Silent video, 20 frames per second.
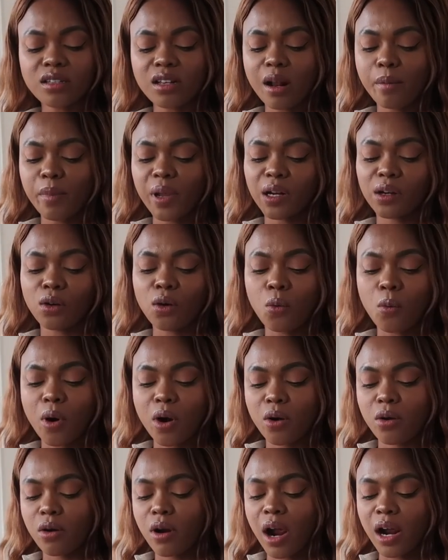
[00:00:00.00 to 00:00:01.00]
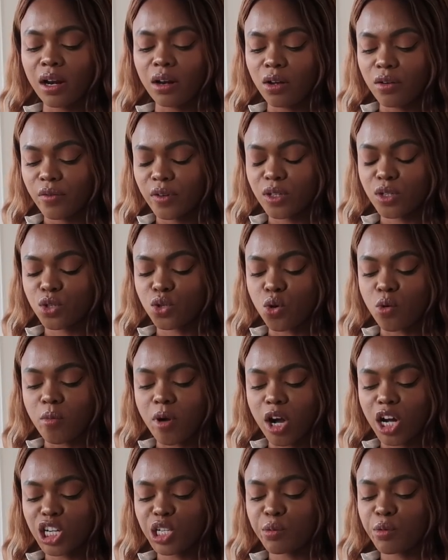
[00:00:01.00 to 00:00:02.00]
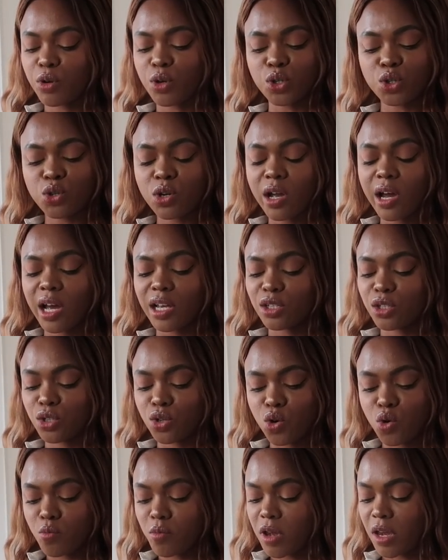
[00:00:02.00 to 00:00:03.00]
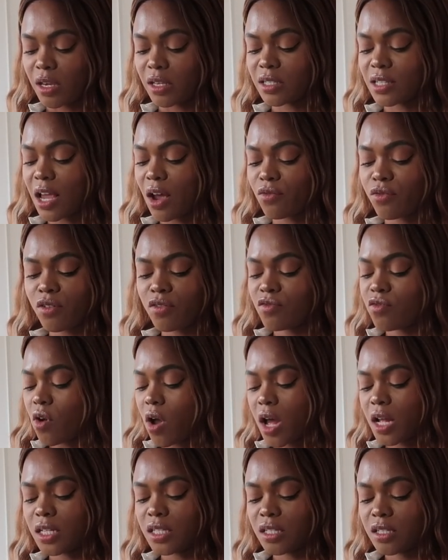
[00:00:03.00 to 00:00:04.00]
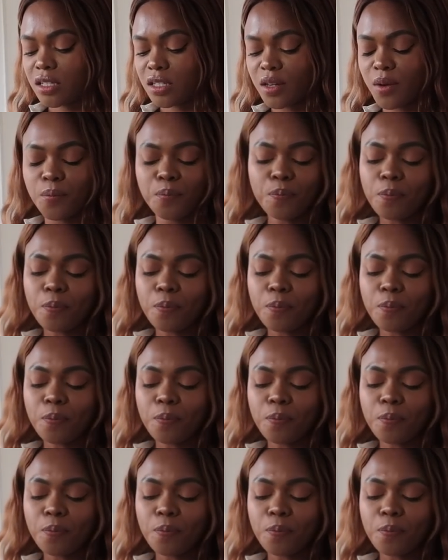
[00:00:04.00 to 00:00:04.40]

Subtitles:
and I'm like, no wonder I love it so much, because you guys know me, south of France.